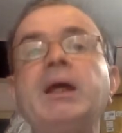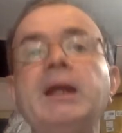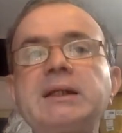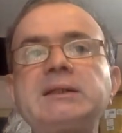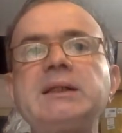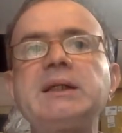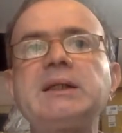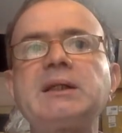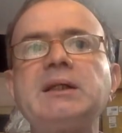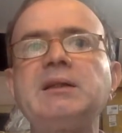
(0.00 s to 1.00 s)
Let's say
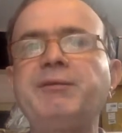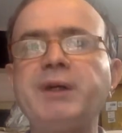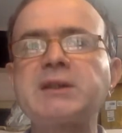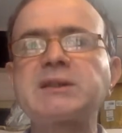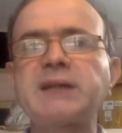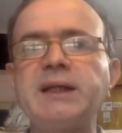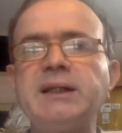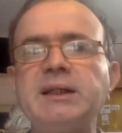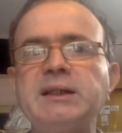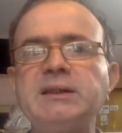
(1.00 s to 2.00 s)
that the first
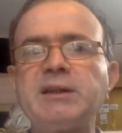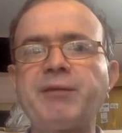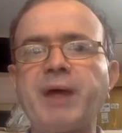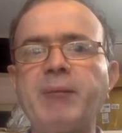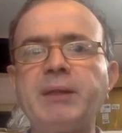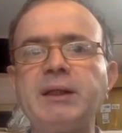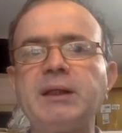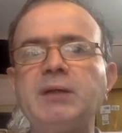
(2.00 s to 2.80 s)
child in the family,